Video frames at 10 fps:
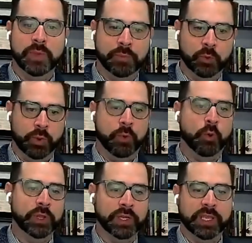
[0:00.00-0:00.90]
It's how many
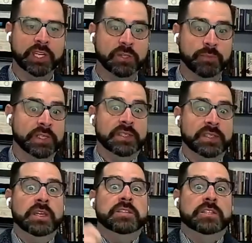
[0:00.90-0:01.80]
people report it and
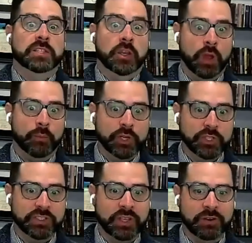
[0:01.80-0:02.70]
catch it, because then the
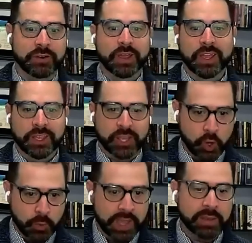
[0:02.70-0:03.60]
Security Operations Center
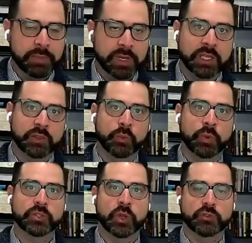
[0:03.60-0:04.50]
can go back and
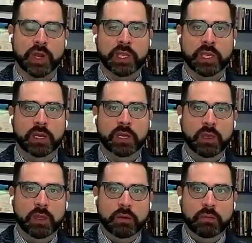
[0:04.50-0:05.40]
mitigate the risk. So I try
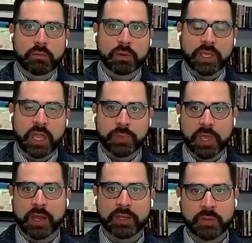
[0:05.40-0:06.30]
to get
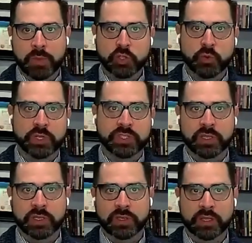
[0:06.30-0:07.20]
KPIs and
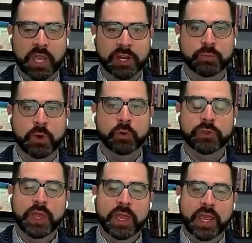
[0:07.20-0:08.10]
measurements that kind
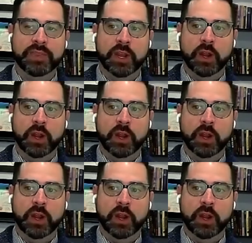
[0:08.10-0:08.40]
of do both.